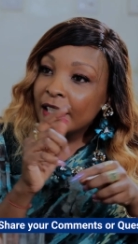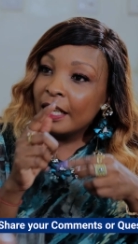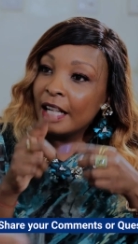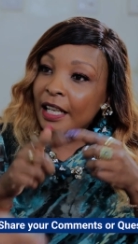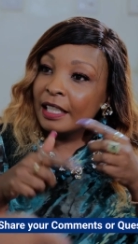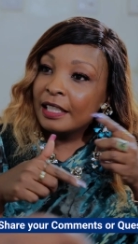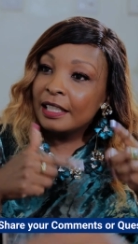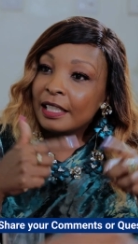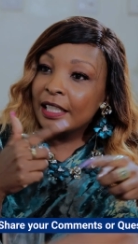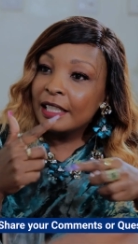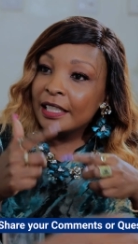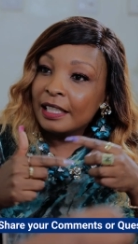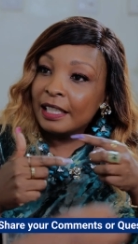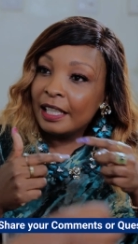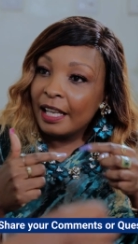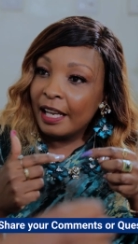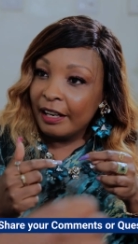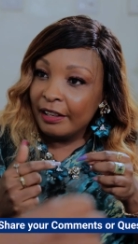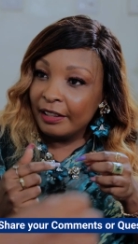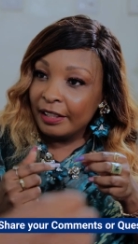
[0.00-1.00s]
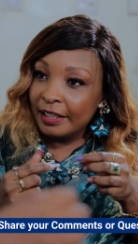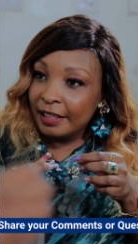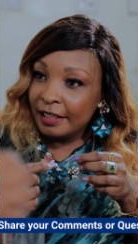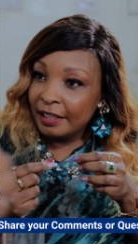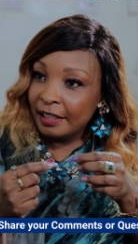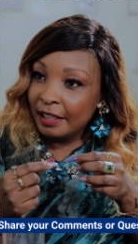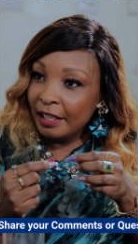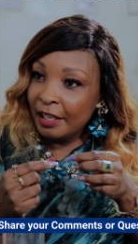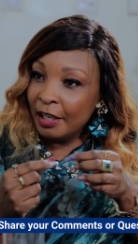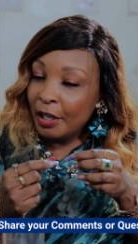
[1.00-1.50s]
that has 6
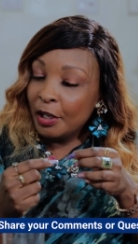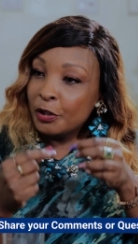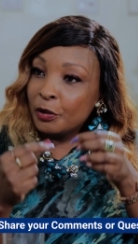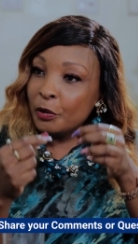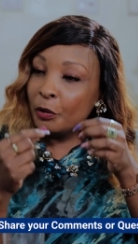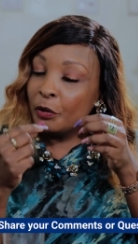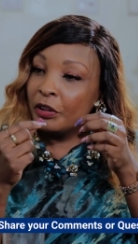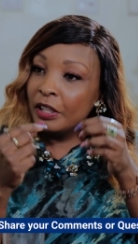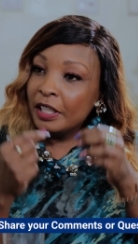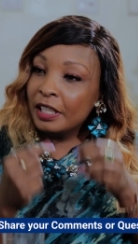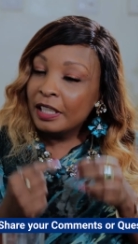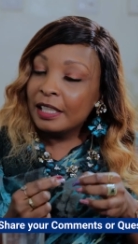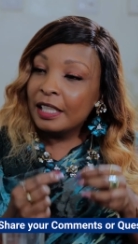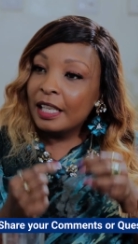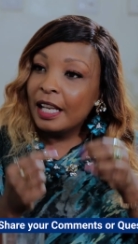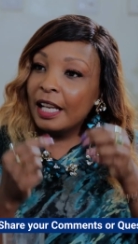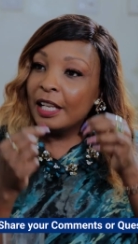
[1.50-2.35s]
layers. So this